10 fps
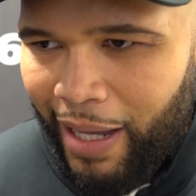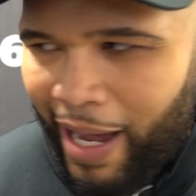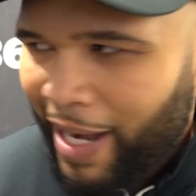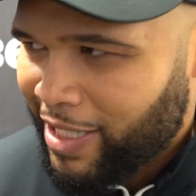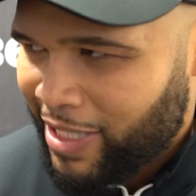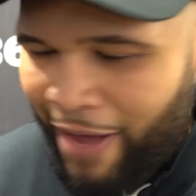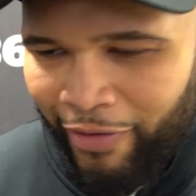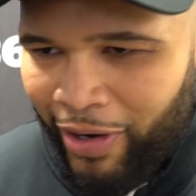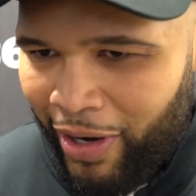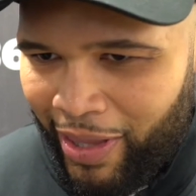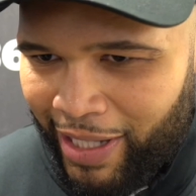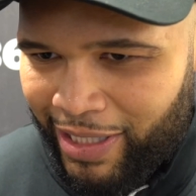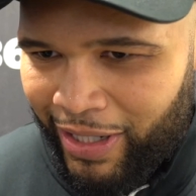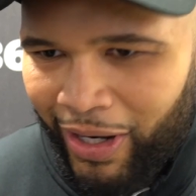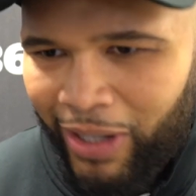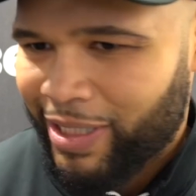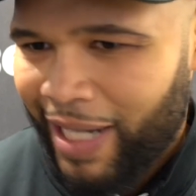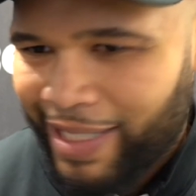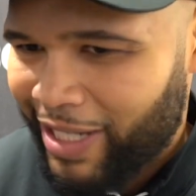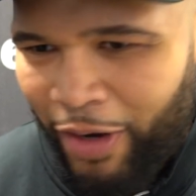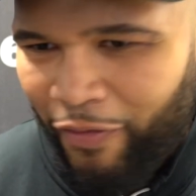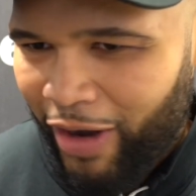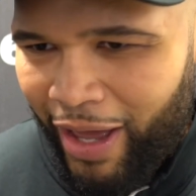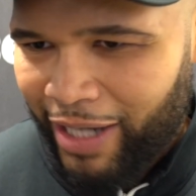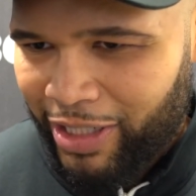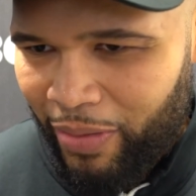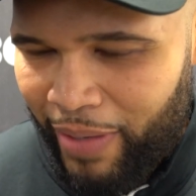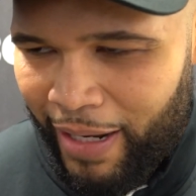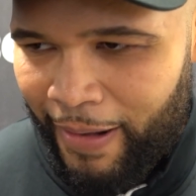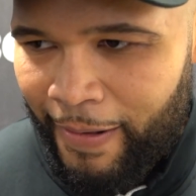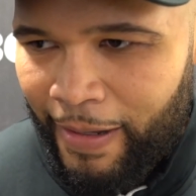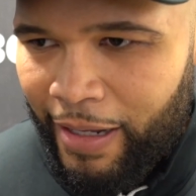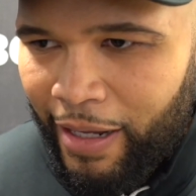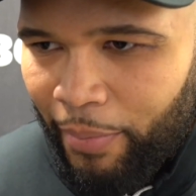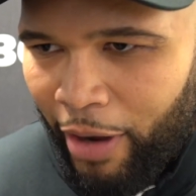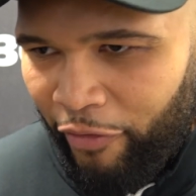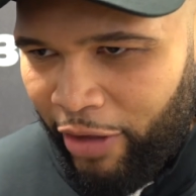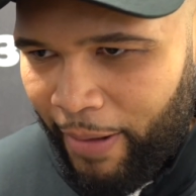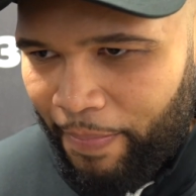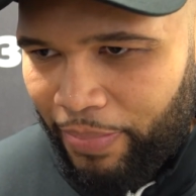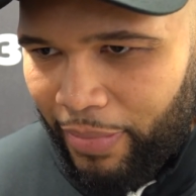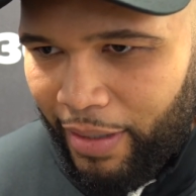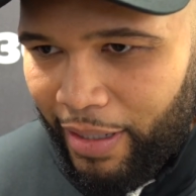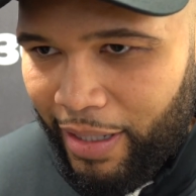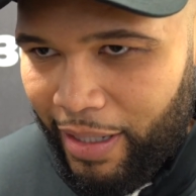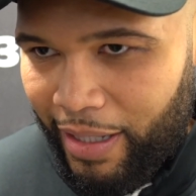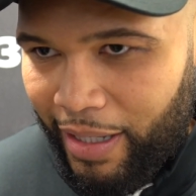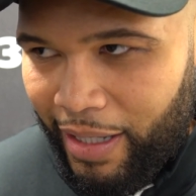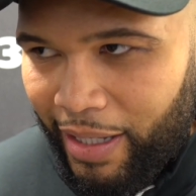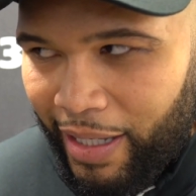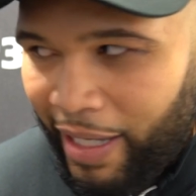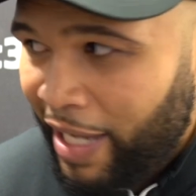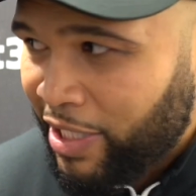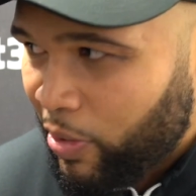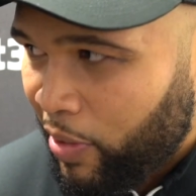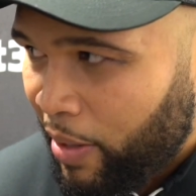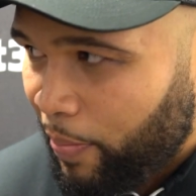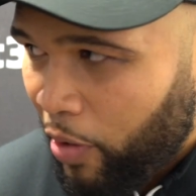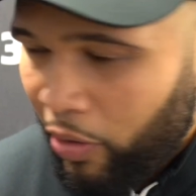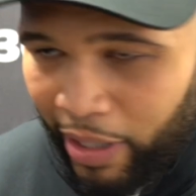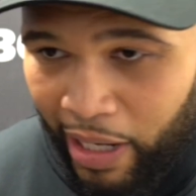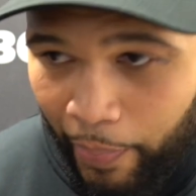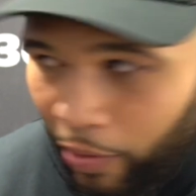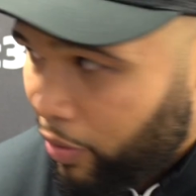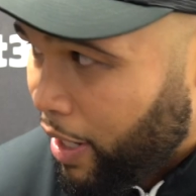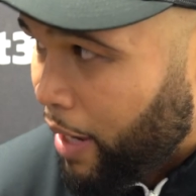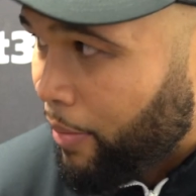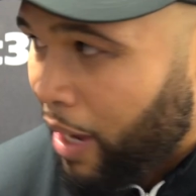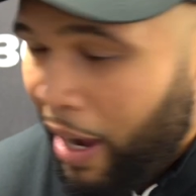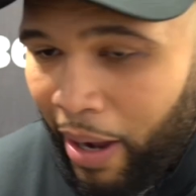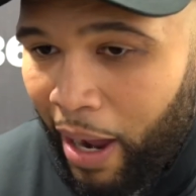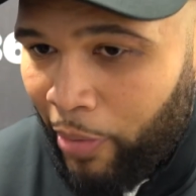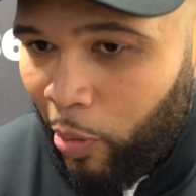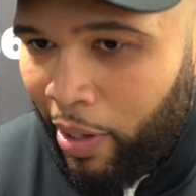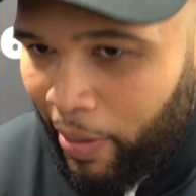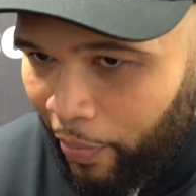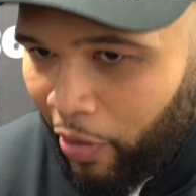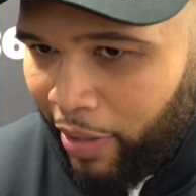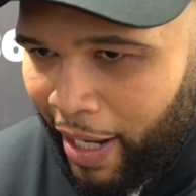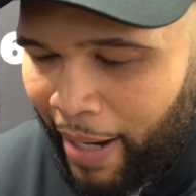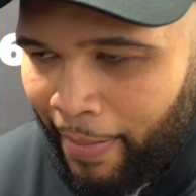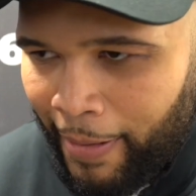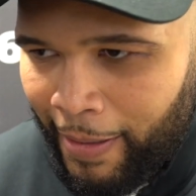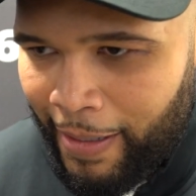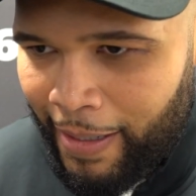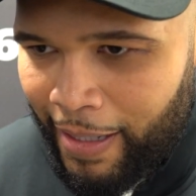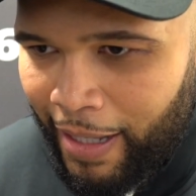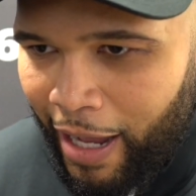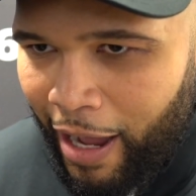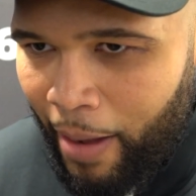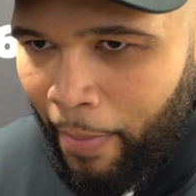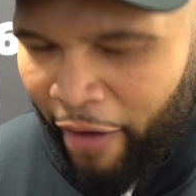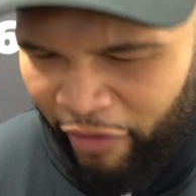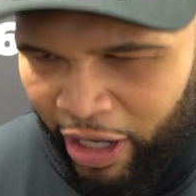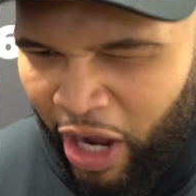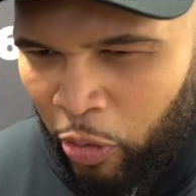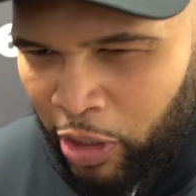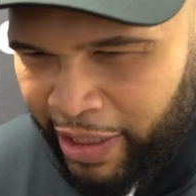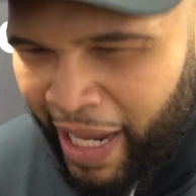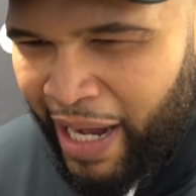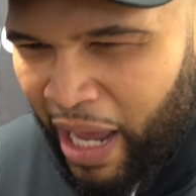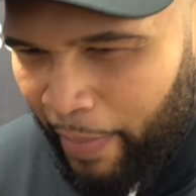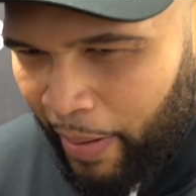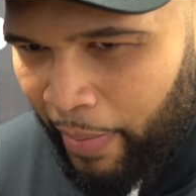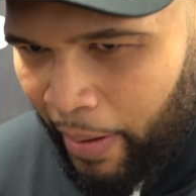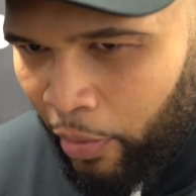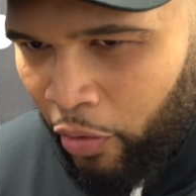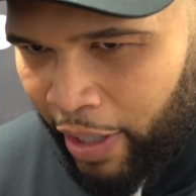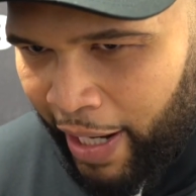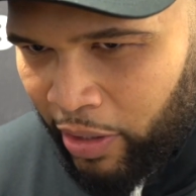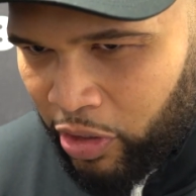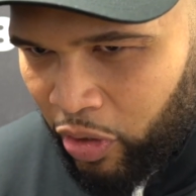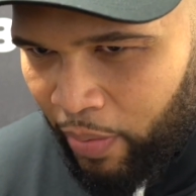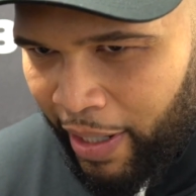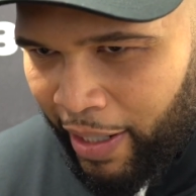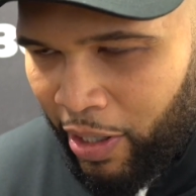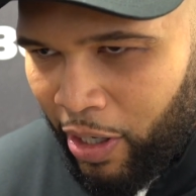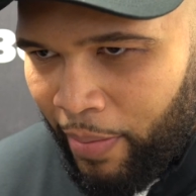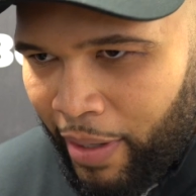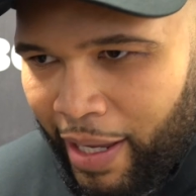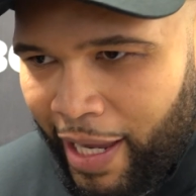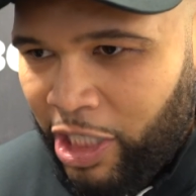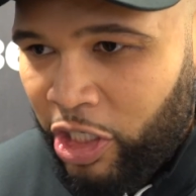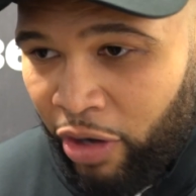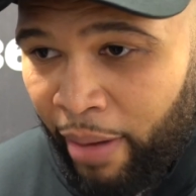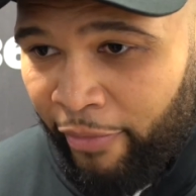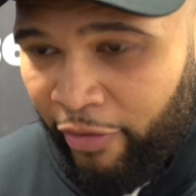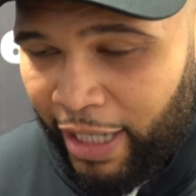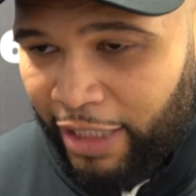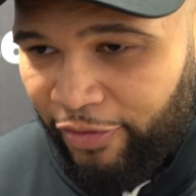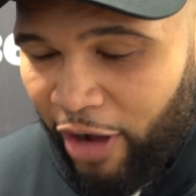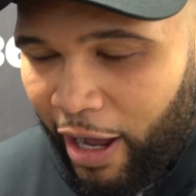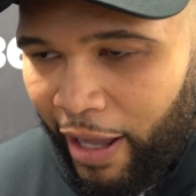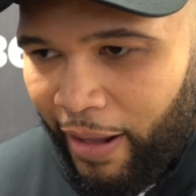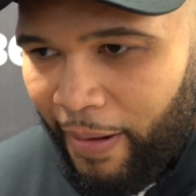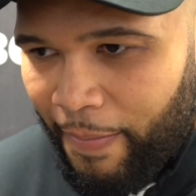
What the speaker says: and it's never none of this hostility or nothing like that. Do you know what I mean? But I think he's new in the pro game. I'm new in the pro game. I think I understand it a bit more than he does. You know what I mean? He's screaming for this fight